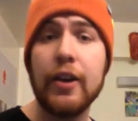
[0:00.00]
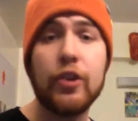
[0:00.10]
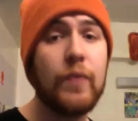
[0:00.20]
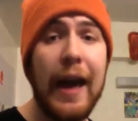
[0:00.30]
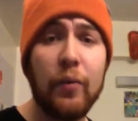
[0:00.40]

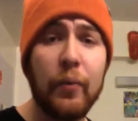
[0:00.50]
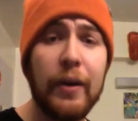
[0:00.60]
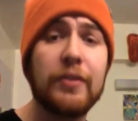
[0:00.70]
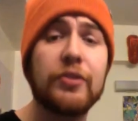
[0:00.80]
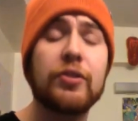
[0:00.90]
you can't
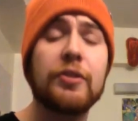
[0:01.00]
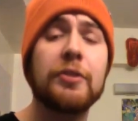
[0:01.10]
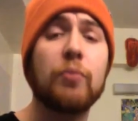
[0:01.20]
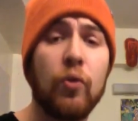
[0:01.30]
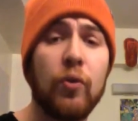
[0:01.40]
wear a
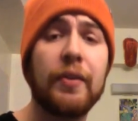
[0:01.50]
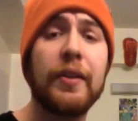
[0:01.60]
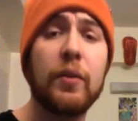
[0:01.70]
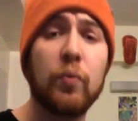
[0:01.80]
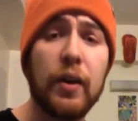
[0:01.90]
shirt more
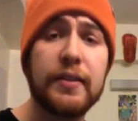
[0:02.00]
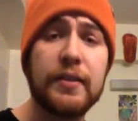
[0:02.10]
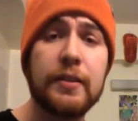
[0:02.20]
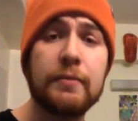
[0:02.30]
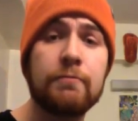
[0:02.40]
than
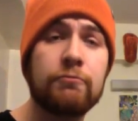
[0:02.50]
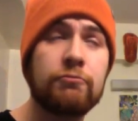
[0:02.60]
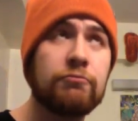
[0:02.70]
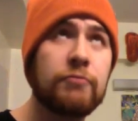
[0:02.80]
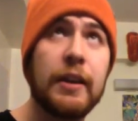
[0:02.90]
once.
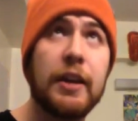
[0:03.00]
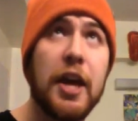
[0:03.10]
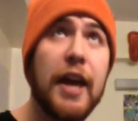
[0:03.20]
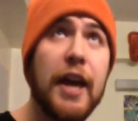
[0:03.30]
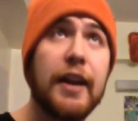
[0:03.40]

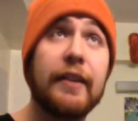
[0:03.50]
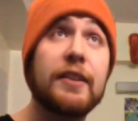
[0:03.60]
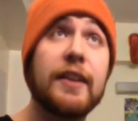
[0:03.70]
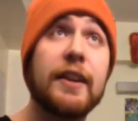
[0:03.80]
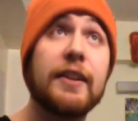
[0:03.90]
Can I at
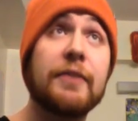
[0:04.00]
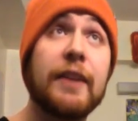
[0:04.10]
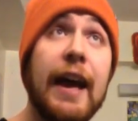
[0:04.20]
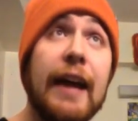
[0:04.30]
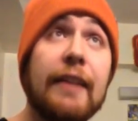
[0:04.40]
least get a
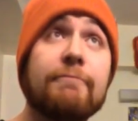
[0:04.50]
different hat?